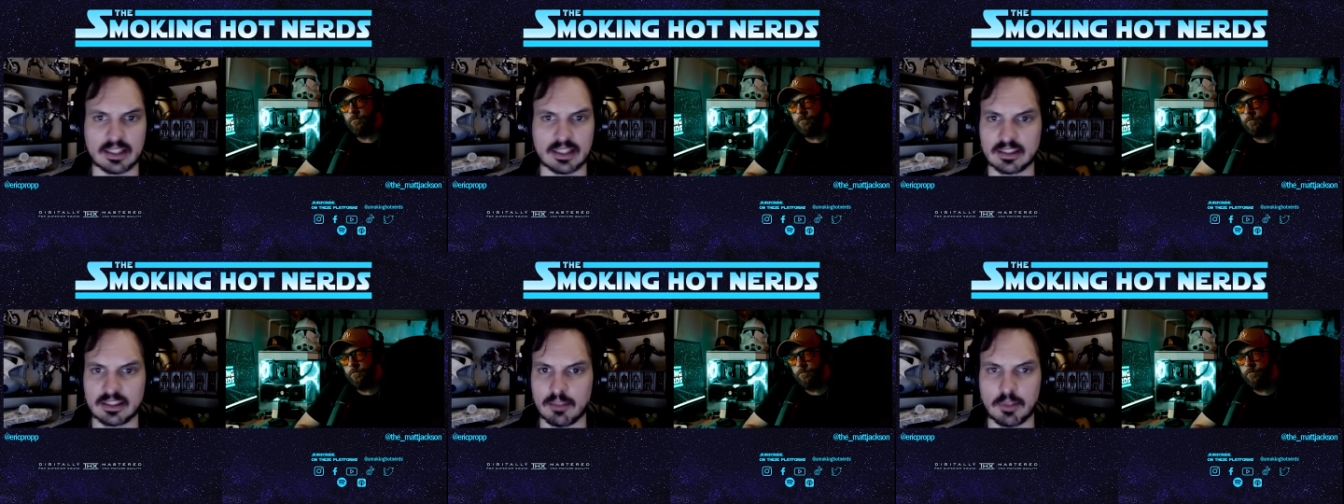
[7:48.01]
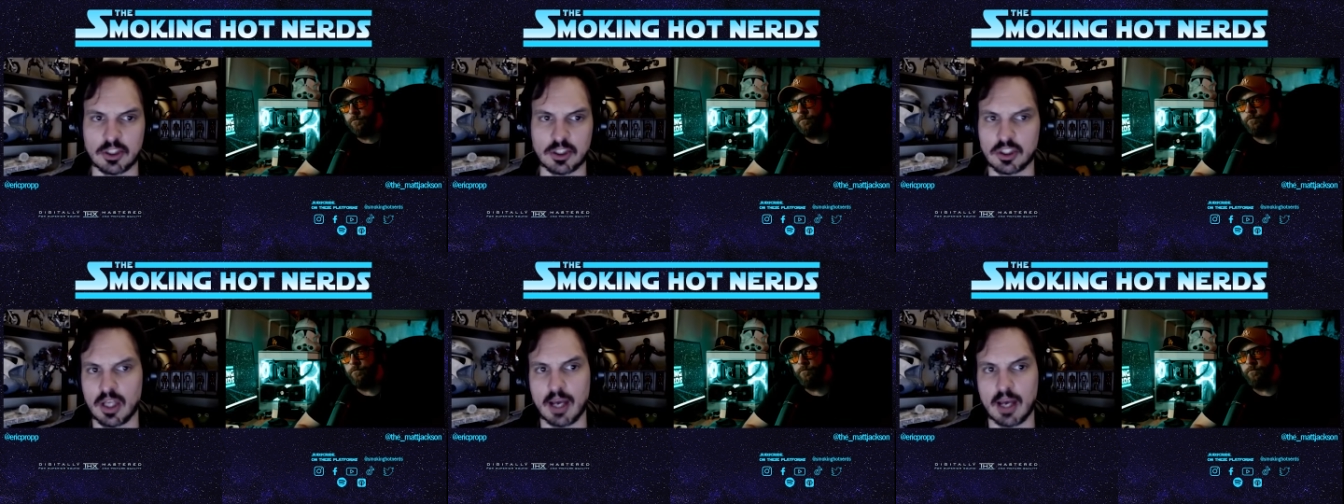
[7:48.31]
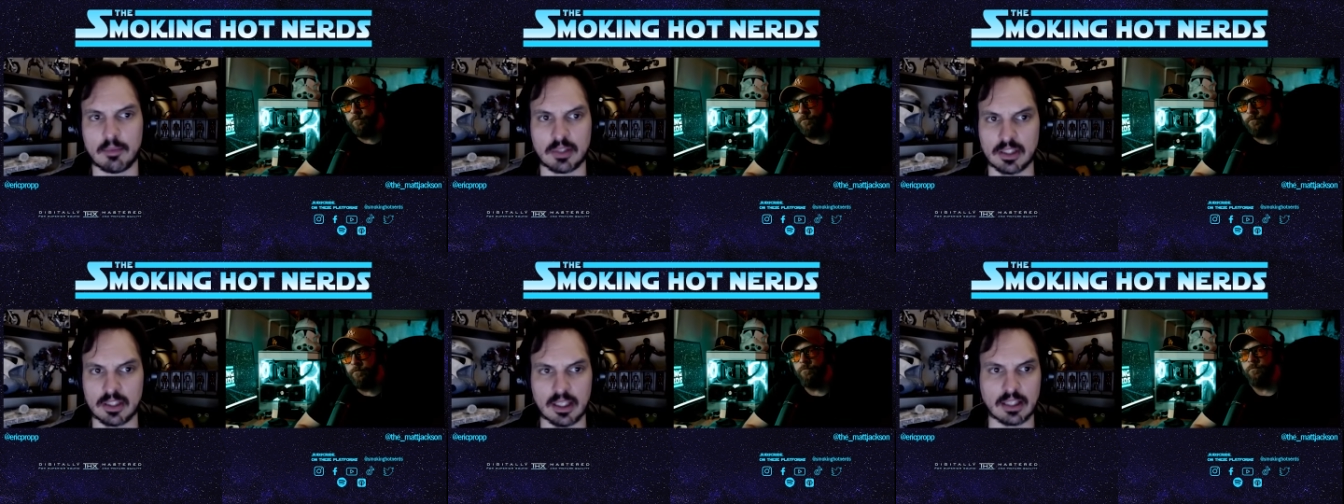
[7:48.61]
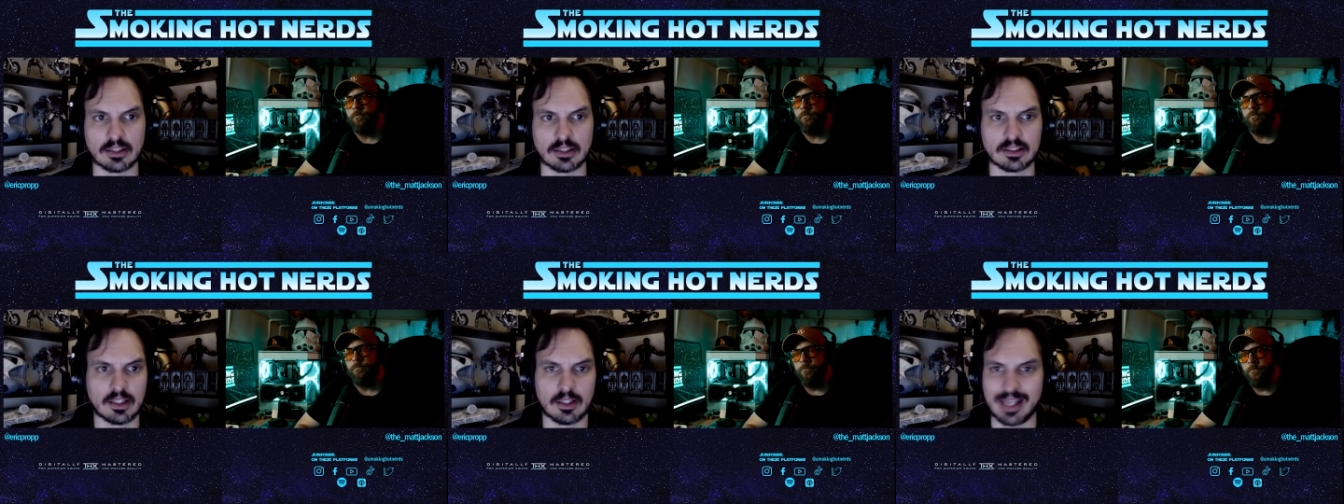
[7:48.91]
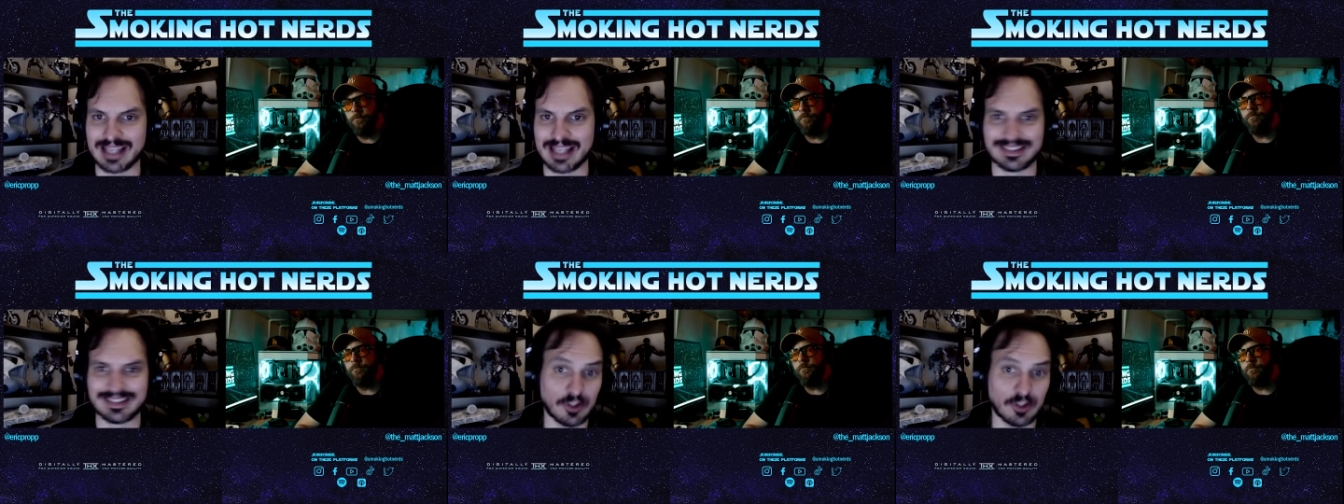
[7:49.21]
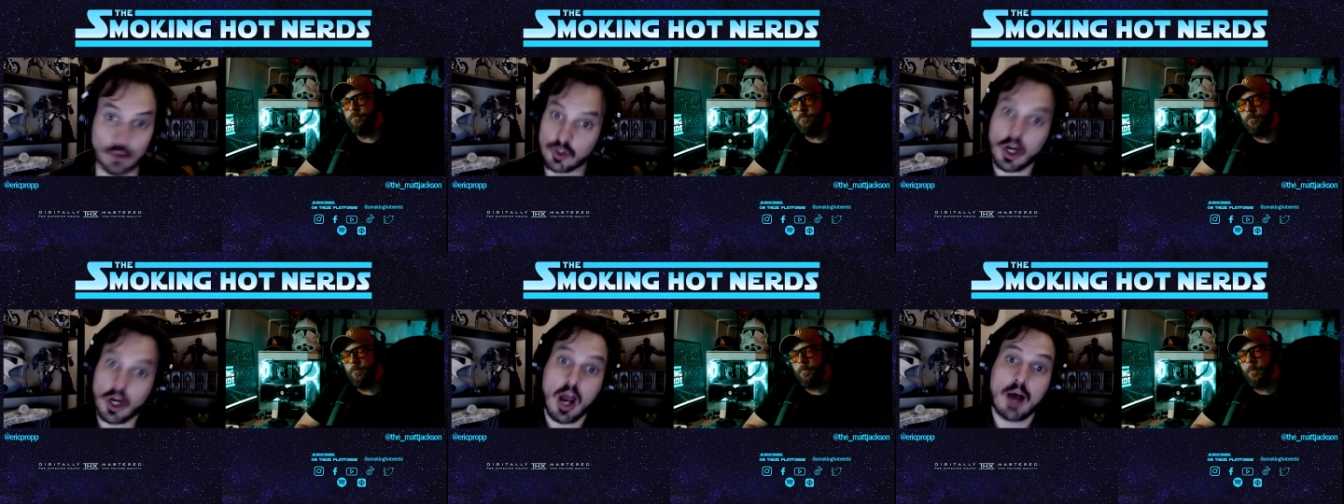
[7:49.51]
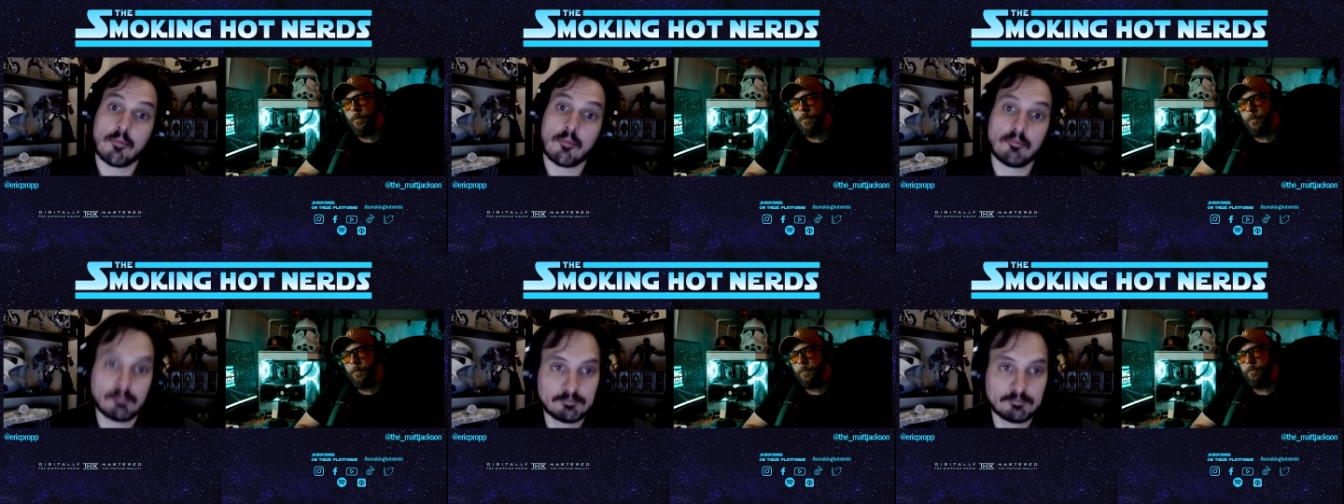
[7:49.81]
that's how much time it takes, and that's their
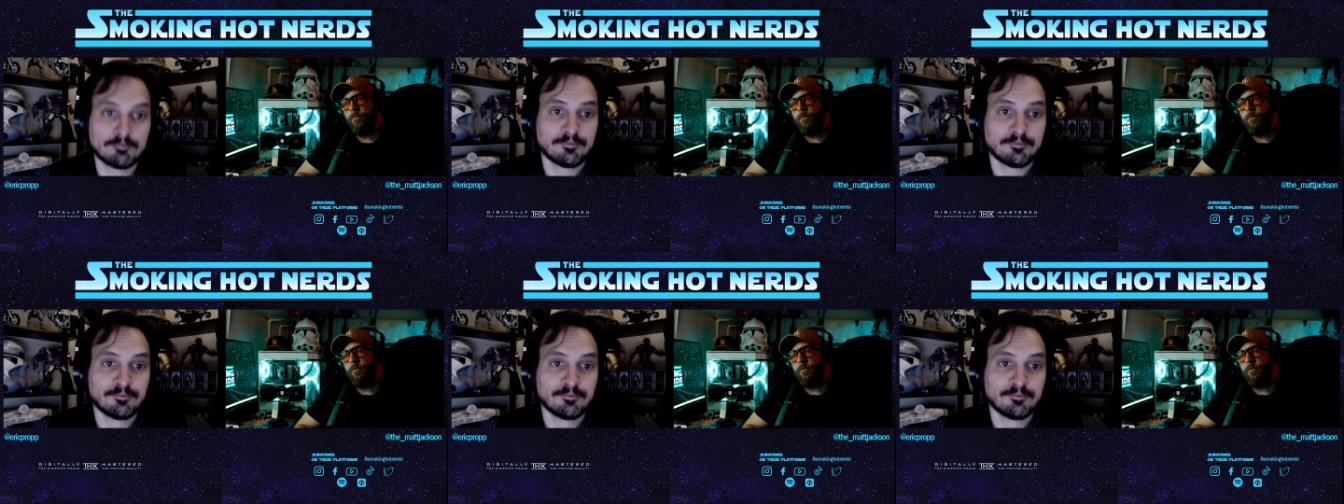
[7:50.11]
job.